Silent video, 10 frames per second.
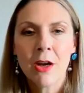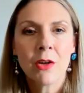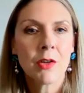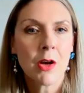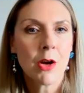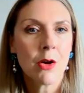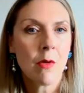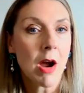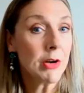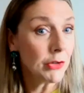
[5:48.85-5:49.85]

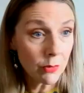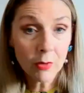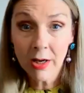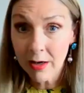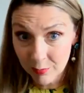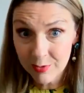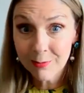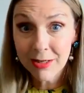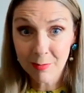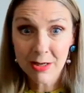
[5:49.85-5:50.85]
So I do want to help as
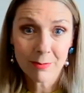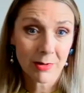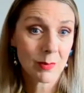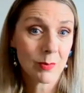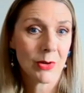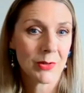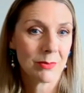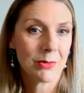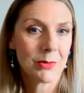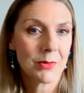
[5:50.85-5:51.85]
many people as
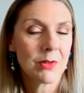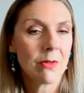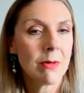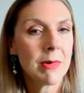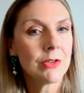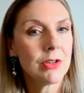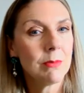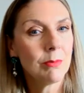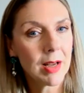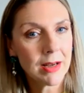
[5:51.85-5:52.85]
possible. So I'm
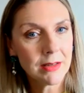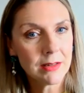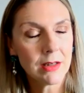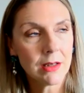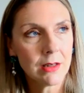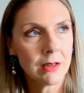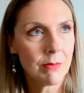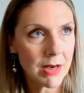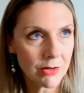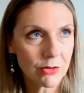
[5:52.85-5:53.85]
actually blending
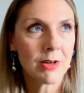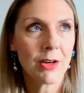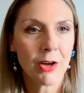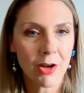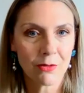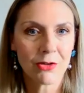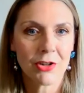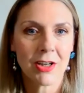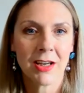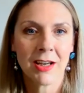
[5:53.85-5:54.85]
mentoring,
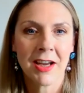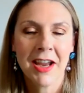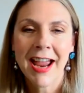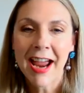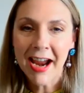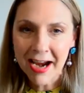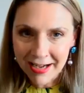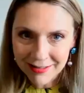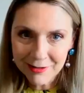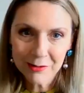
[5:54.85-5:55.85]
coaching,
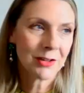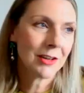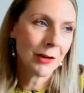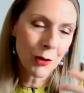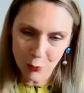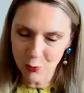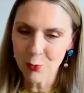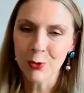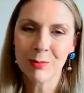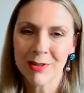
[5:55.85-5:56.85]
and
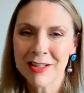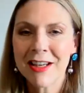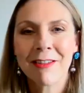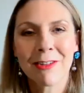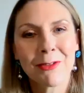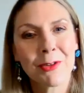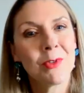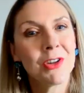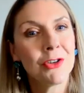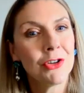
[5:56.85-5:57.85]
course materials
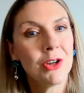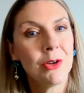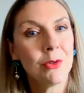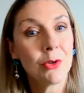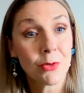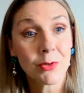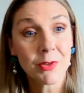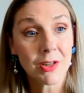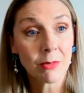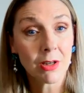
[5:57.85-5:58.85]
with a new course
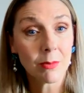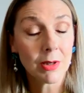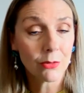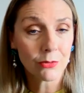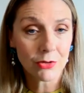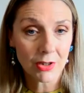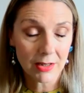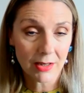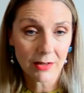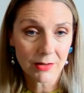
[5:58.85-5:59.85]
that I'm going to be launching
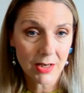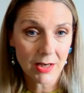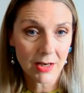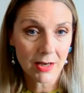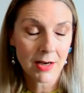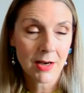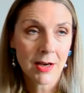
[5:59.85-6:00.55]
next year.